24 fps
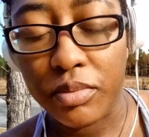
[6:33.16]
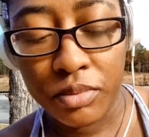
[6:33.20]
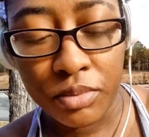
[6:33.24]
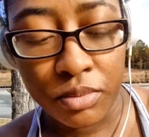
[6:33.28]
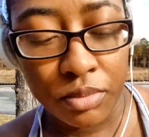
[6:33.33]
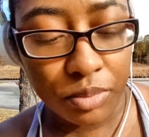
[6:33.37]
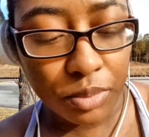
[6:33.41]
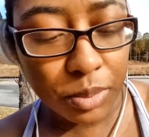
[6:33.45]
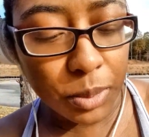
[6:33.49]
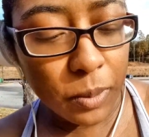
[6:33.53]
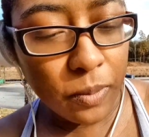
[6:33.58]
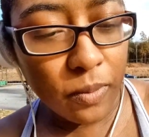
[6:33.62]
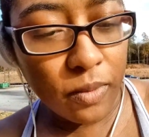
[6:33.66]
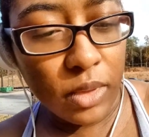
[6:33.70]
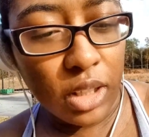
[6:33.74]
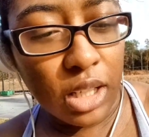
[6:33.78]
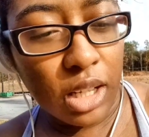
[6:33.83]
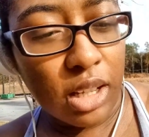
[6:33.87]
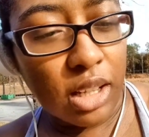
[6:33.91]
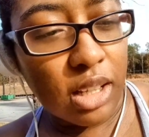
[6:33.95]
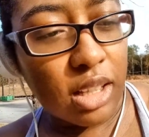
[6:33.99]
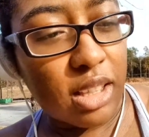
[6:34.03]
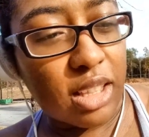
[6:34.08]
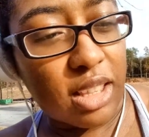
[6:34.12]

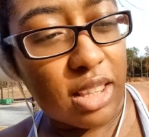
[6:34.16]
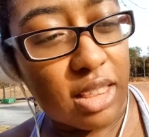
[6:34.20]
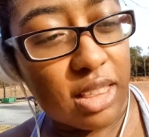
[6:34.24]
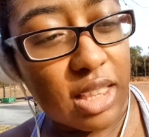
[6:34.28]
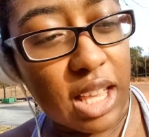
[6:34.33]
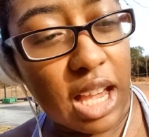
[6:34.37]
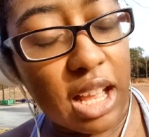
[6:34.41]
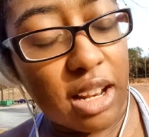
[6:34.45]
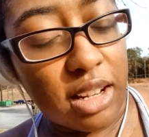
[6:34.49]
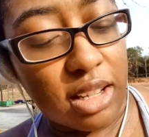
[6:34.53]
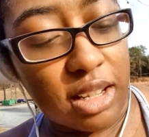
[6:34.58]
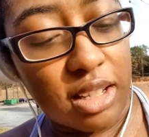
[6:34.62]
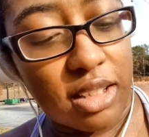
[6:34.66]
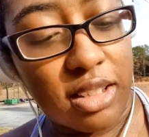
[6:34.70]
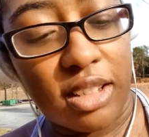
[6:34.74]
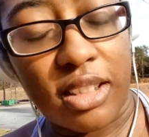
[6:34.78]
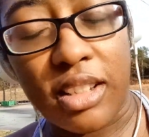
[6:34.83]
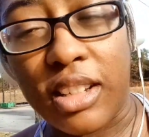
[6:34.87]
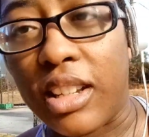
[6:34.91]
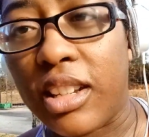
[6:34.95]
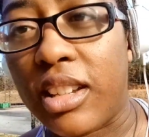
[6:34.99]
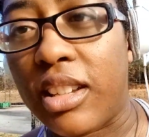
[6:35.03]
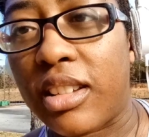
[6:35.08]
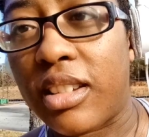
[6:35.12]
that that
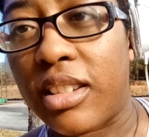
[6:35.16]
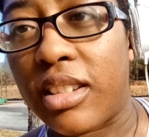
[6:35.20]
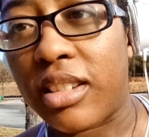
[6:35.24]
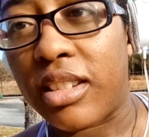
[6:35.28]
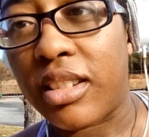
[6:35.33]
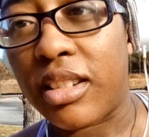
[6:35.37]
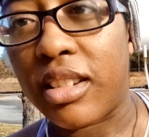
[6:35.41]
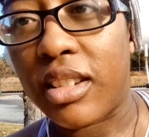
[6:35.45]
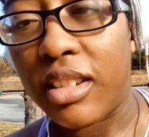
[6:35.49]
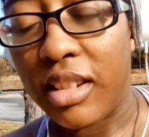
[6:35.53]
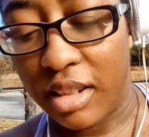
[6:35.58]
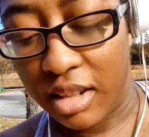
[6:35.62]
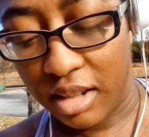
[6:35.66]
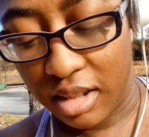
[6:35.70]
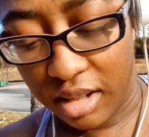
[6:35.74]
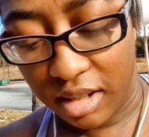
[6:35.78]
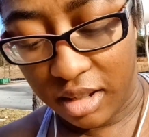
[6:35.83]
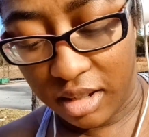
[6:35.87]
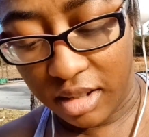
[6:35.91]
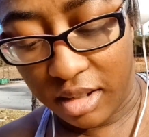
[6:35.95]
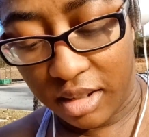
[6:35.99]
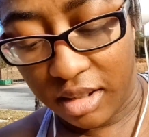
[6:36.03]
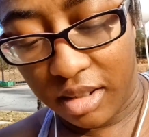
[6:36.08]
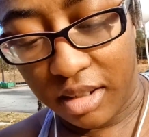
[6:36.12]
entity
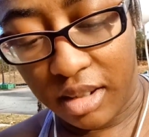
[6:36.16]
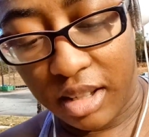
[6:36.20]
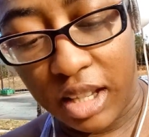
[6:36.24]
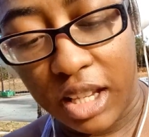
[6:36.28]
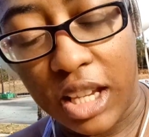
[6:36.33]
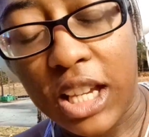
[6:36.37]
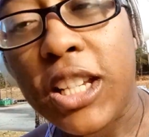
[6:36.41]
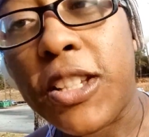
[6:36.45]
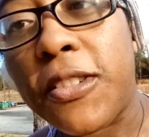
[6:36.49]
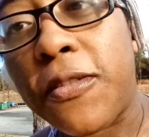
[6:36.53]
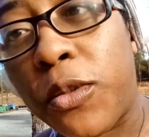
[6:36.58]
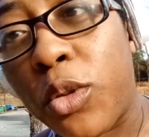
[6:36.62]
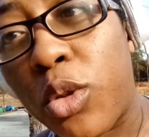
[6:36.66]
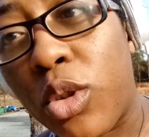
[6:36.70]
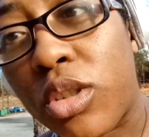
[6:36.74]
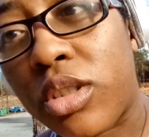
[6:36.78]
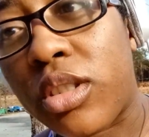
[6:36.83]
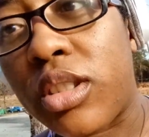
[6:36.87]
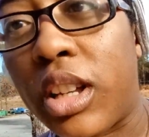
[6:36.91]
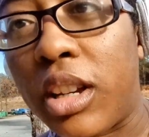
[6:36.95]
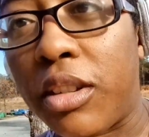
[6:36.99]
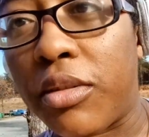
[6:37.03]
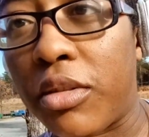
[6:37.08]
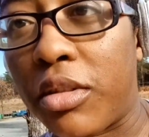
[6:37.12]
is for
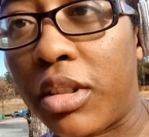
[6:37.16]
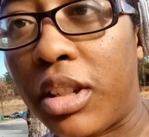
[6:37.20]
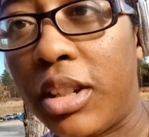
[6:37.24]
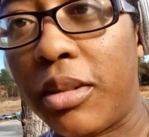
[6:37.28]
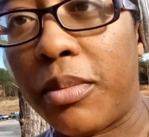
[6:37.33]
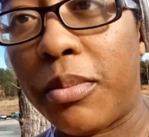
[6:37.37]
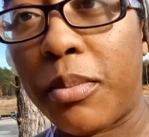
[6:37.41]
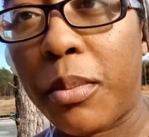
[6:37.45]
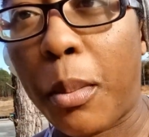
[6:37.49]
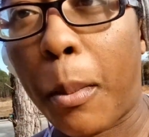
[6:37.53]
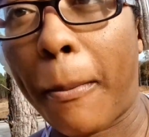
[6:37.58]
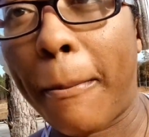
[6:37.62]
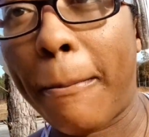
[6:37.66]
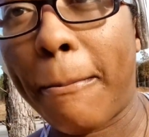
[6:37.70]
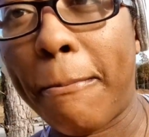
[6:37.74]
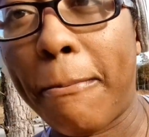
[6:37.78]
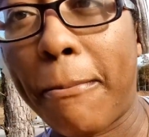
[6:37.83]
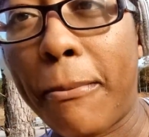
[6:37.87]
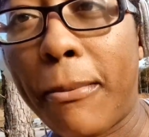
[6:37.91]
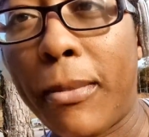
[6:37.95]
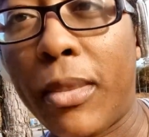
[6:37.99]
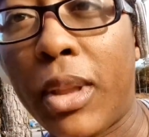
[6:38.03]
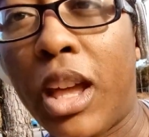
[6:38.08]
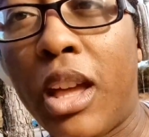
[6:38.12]
slavery.
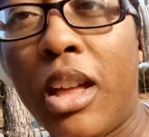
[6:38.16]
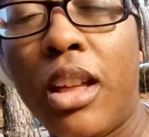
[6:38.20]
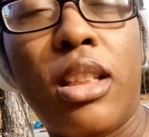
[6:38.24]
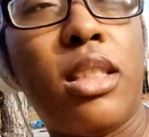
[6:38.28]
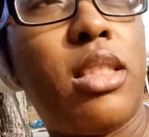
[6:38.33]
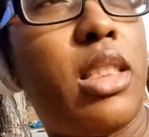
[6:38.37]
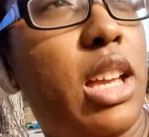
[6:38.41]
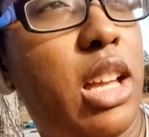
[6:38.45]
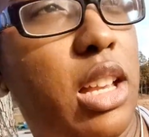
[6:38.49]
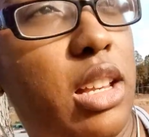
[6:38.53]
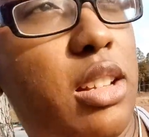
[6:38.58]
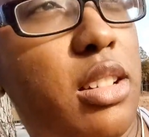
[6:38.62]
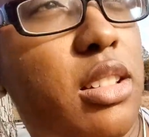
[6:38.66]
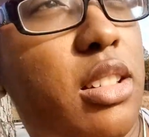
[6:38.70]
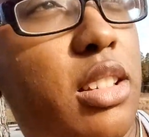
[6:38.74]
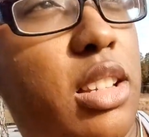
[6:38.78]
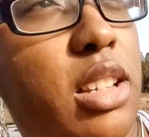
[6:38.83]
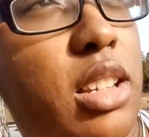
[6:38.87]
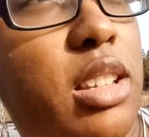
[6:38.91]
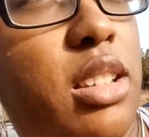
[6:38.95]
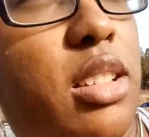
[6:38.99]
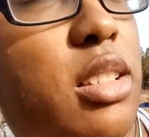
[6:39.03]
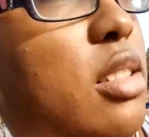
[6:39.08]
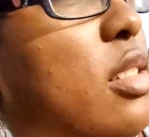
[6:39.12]
That entity